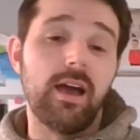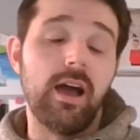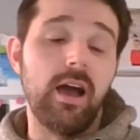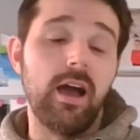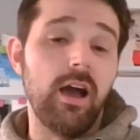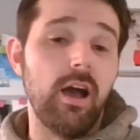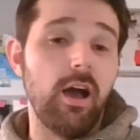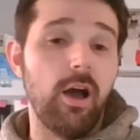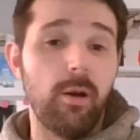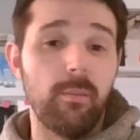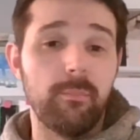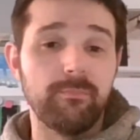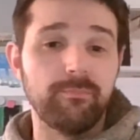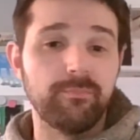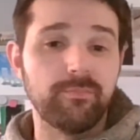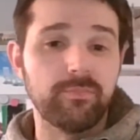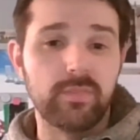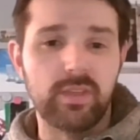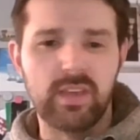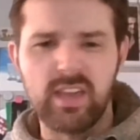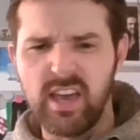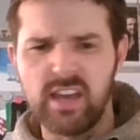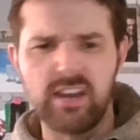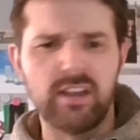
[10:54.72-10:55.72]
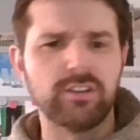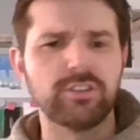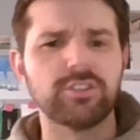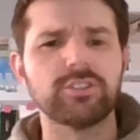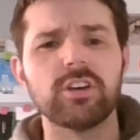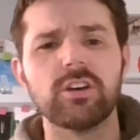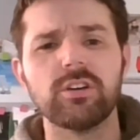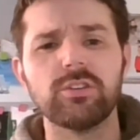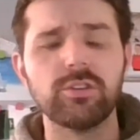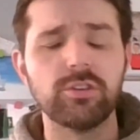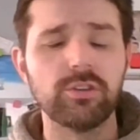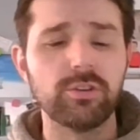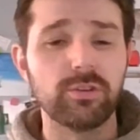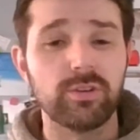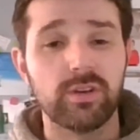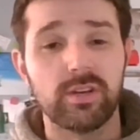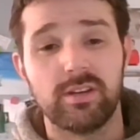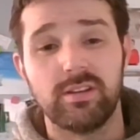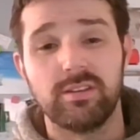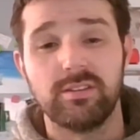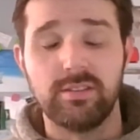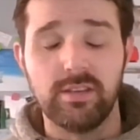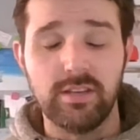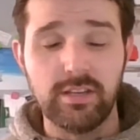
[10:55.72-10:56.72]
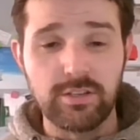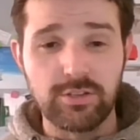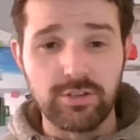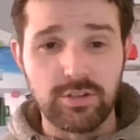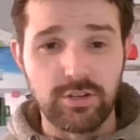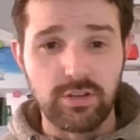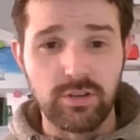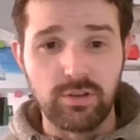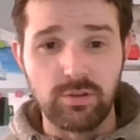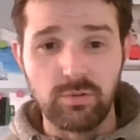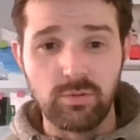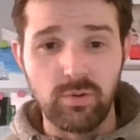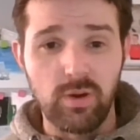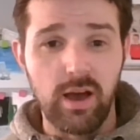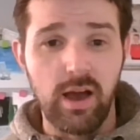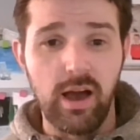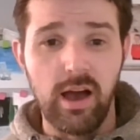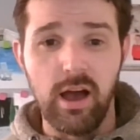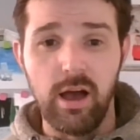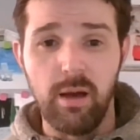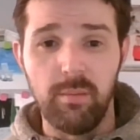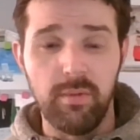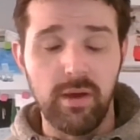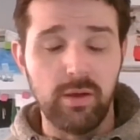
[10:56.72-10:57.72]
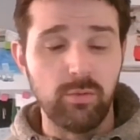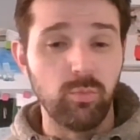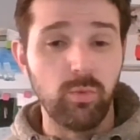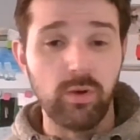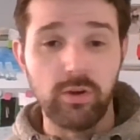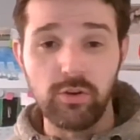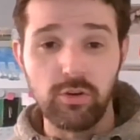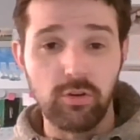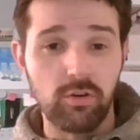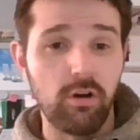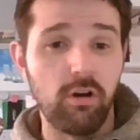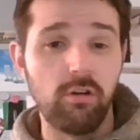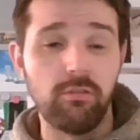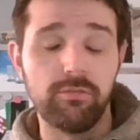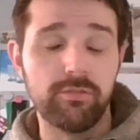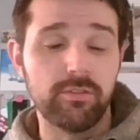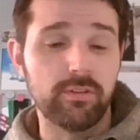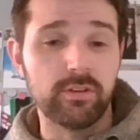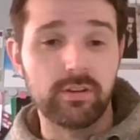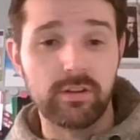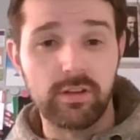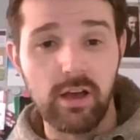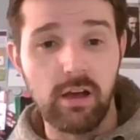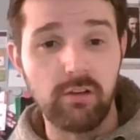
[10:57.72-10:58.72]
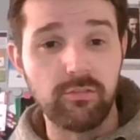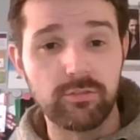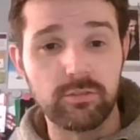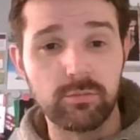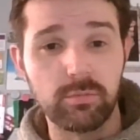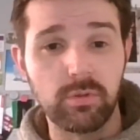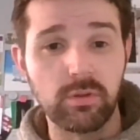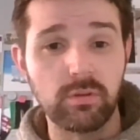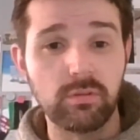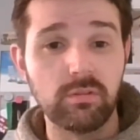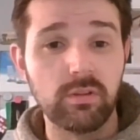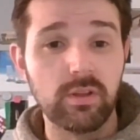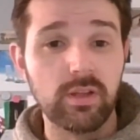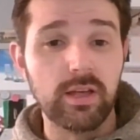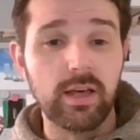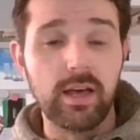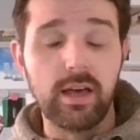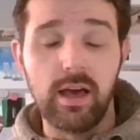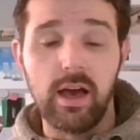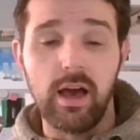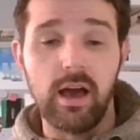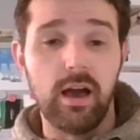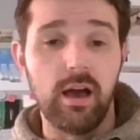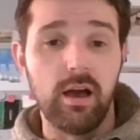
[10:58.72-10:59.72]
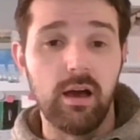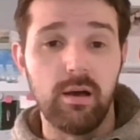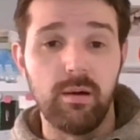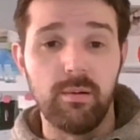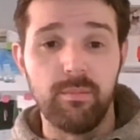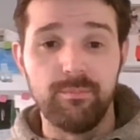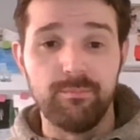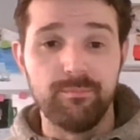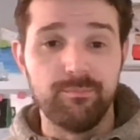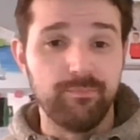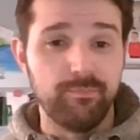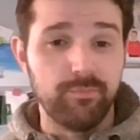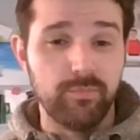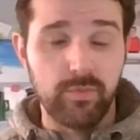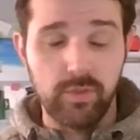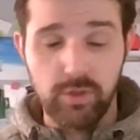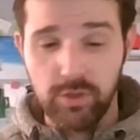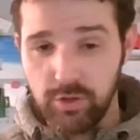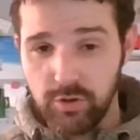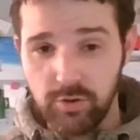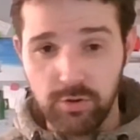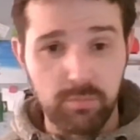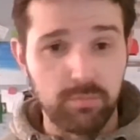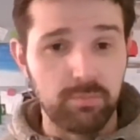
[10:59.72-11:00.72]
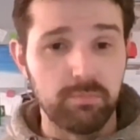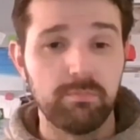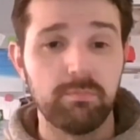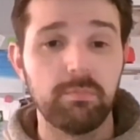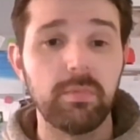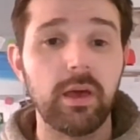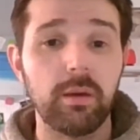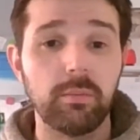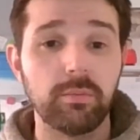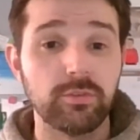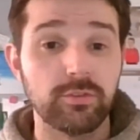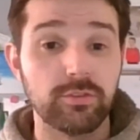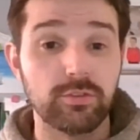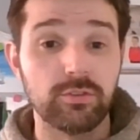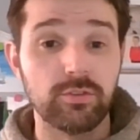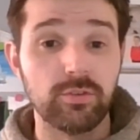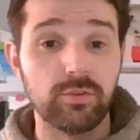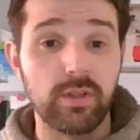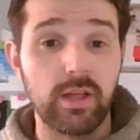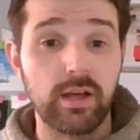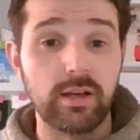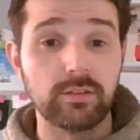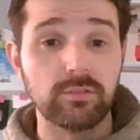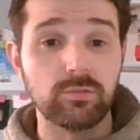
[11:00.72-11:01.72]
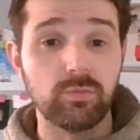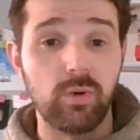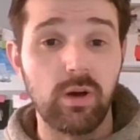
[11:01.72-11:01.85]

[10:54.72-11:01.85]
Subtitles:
Can I show you? Can I teach you? And when you're confident and comfortable, you can be able to do that as